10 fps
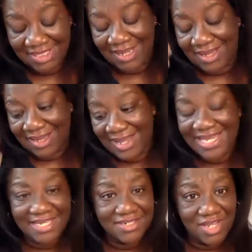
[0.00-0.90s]
I
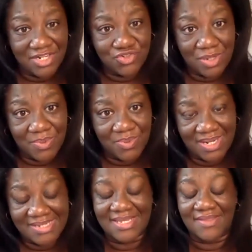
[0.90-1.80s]
get in a lot of trouble when
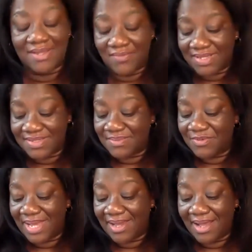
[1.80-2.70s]
I say that around some of
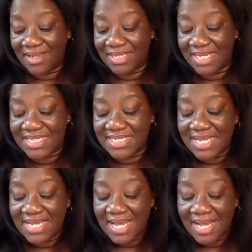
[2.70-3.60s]
my colleagues,
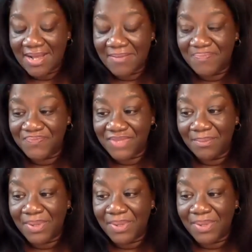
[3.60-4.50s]

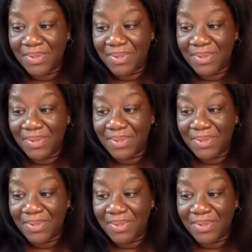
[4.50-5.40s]
but
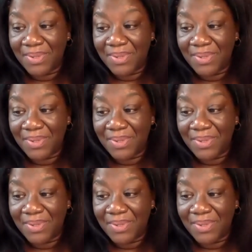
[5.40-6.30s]
reality is
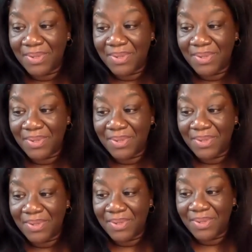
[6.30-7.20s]
I don't care
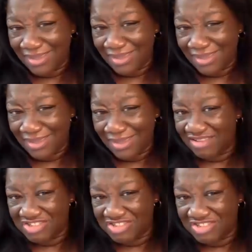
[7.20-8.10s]
about the internet
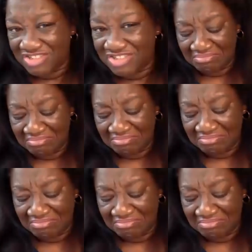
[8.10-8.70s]
that much.